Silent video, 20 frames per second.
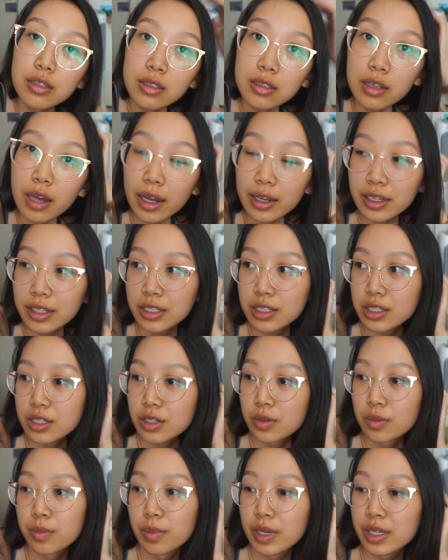I guess
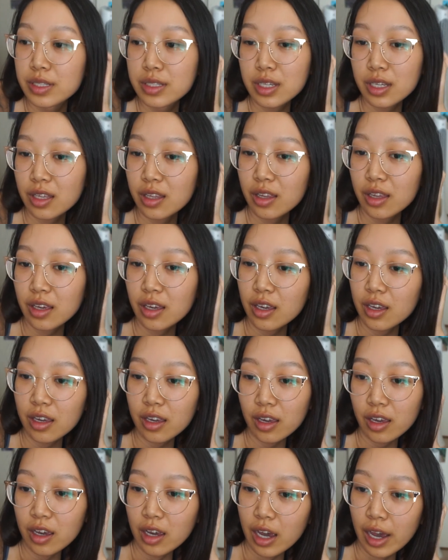so
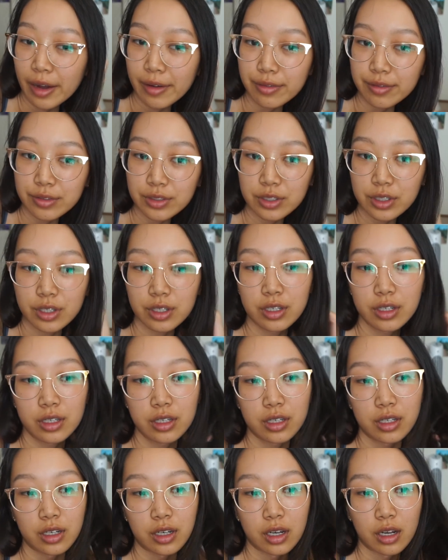basically
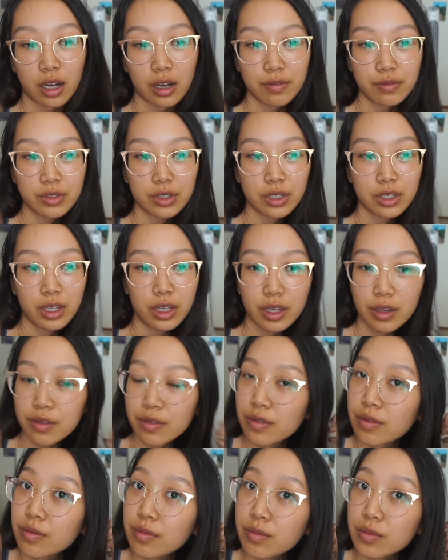after like
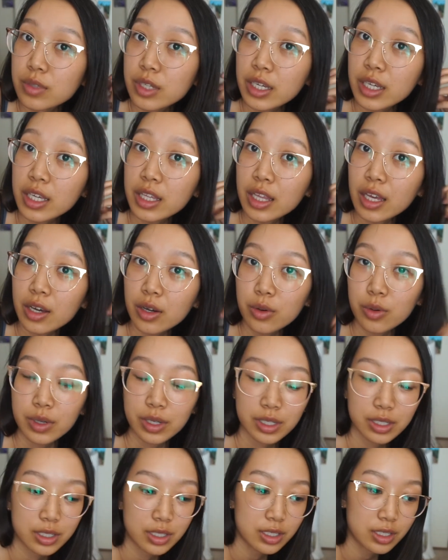taking that
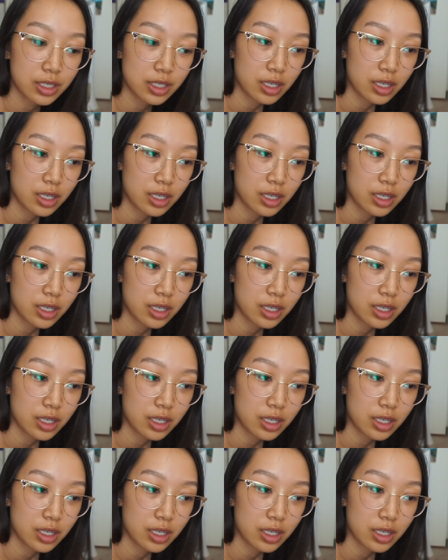quiz,